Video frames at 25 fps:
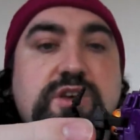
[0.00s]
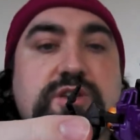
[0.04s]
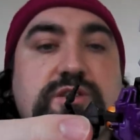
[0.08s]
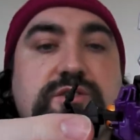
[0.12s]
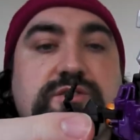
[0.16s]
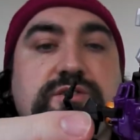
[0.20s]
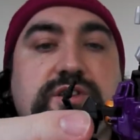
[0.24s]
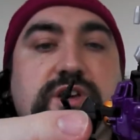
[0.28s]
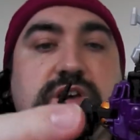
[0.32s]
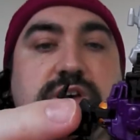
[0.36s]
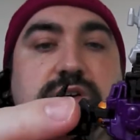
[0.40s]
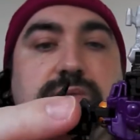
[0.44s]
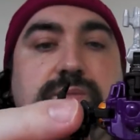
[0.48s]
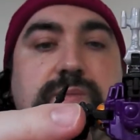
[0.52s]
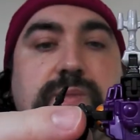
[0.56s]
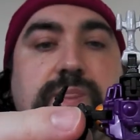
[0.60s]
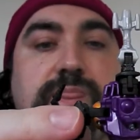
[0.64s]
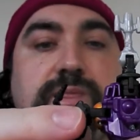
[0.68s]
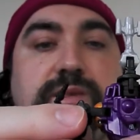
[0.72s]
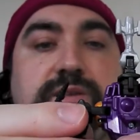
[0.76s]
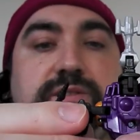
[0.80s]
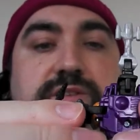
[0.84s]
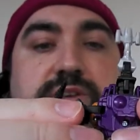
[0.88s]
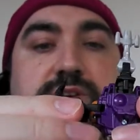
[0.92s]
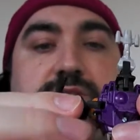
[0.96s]
So
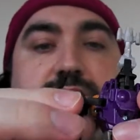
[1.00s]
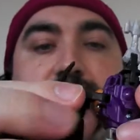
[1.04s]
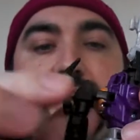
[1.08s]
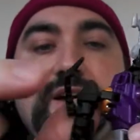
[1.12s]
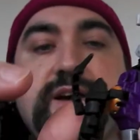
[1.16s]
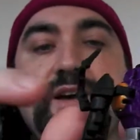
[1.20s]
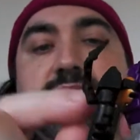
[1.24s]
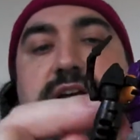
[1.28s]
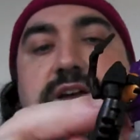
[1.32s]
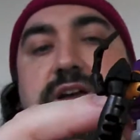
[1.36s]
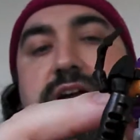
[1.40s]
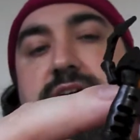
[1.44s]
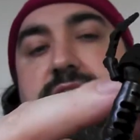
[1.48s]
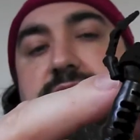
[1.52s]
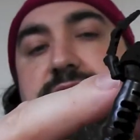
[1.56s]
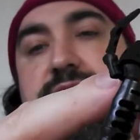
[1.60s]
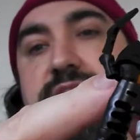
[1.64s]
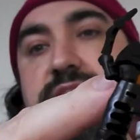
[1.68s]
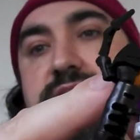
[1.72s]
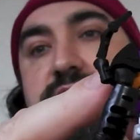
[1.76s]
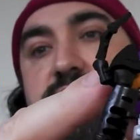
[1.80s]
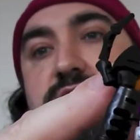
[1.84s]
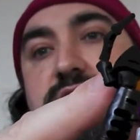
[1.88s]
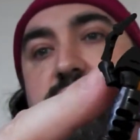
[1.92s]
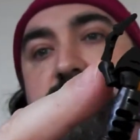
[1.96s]
you do that, and
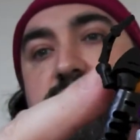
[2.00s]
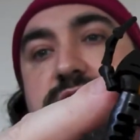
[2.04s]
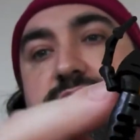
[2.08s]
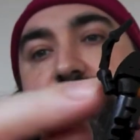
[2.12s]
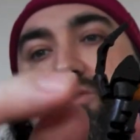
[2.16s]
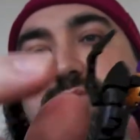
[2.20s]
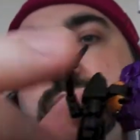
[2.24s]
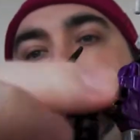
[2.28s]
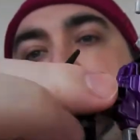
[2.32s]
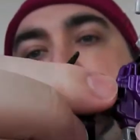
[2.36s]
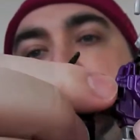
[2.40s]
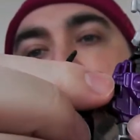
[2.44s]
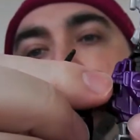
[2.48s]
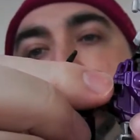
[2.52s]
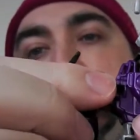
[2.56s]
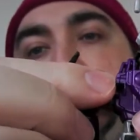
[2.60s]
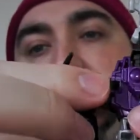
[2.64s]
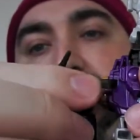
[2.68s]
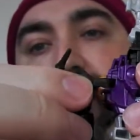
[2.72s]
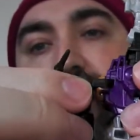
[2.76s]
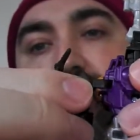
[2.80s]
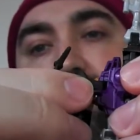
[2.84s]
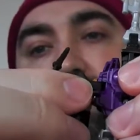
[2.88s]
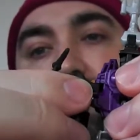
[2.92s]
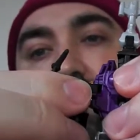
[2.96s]
then use a swivel
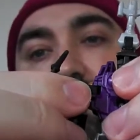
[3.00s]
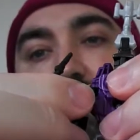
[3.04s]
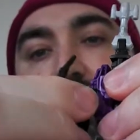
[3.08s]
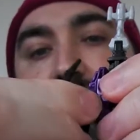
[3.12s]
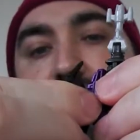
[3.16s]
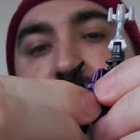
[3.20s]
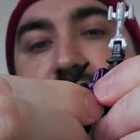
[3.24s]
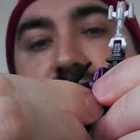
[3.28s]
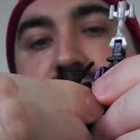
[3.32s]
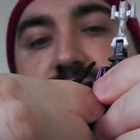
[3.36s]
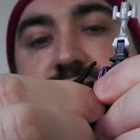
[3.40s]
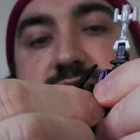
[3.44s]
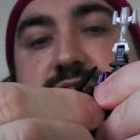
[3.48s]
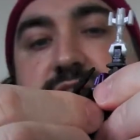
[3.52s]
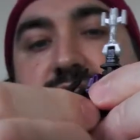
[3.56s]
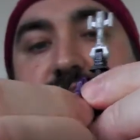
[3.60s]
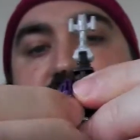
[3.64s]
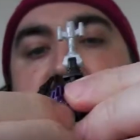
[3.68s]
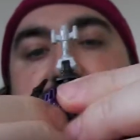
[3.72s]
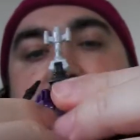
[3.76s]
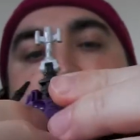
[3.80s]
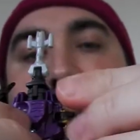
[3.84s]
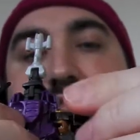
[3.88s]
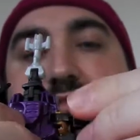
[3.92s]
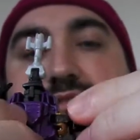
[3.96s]
like I showed you in the
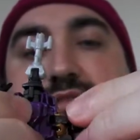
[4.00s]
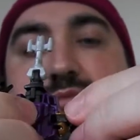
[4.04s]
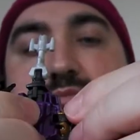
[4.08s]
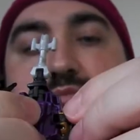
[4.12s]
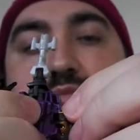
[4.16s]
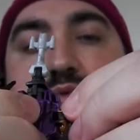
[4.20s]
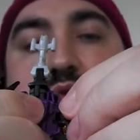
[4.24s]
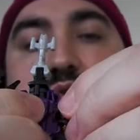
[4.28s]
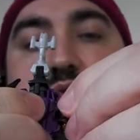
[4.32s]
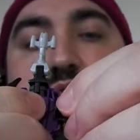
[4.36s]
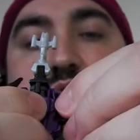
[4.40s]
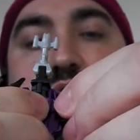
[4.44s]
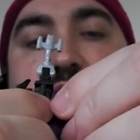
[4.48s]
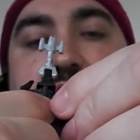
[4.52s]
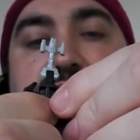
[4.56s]
articulation to pull